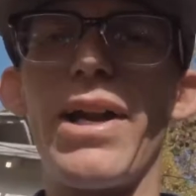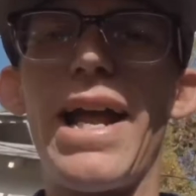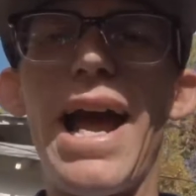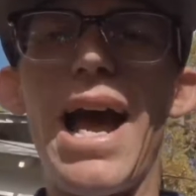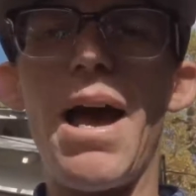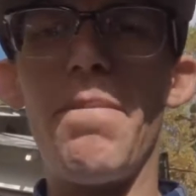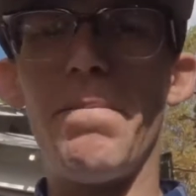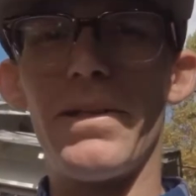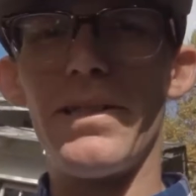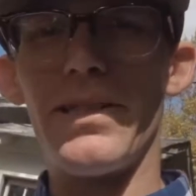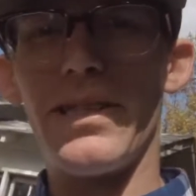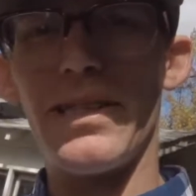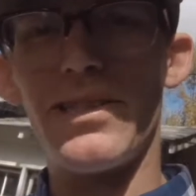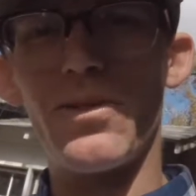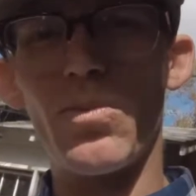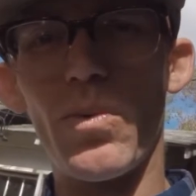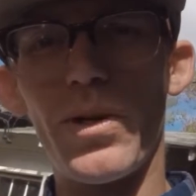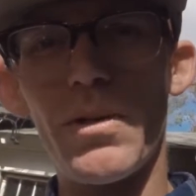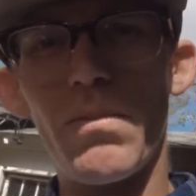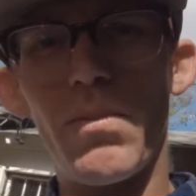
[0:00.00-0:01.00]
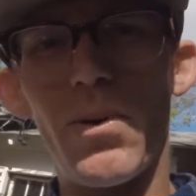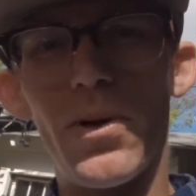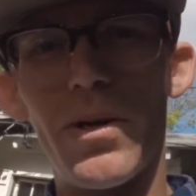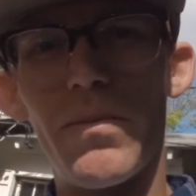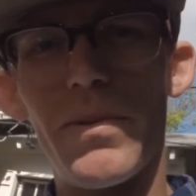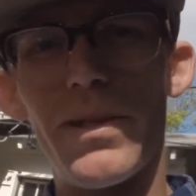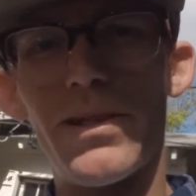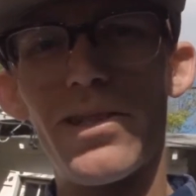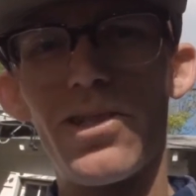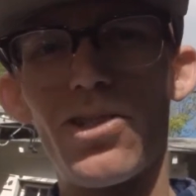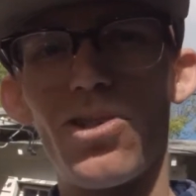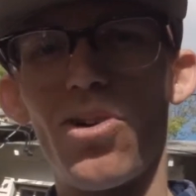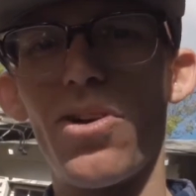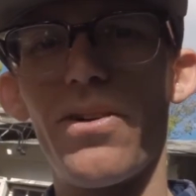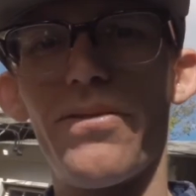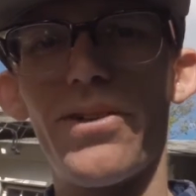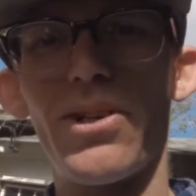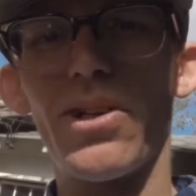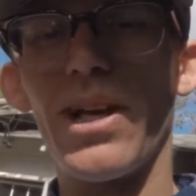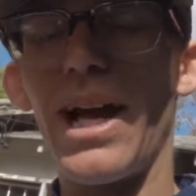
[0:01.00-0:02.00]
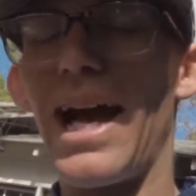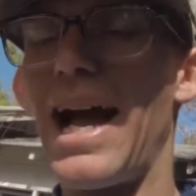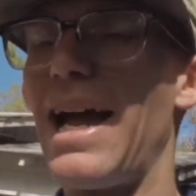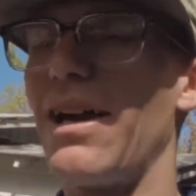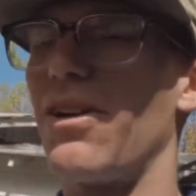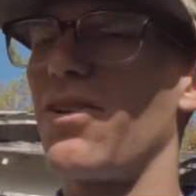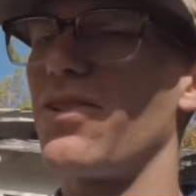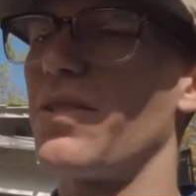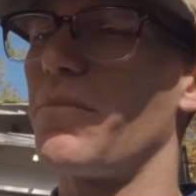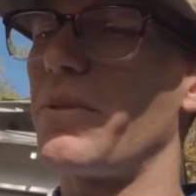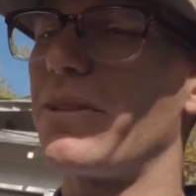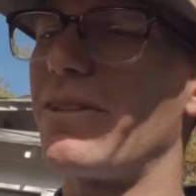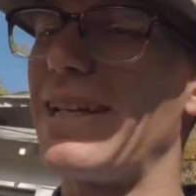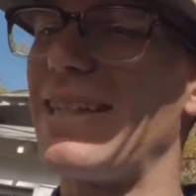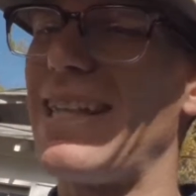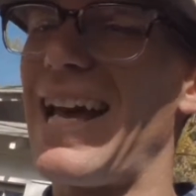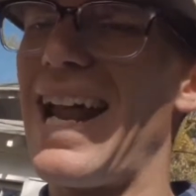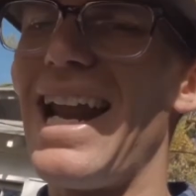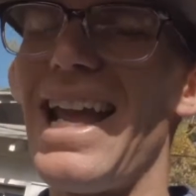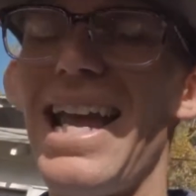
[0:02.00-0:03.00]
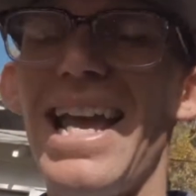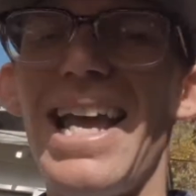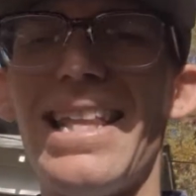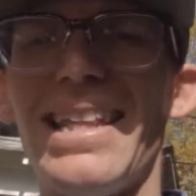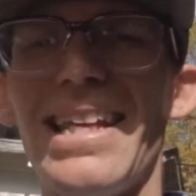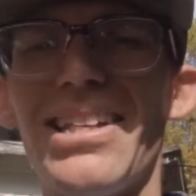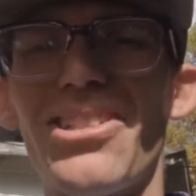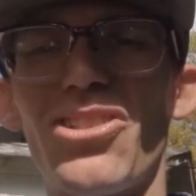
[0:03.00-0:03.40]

happens is when you put them in the stern of your kayak or something like that, they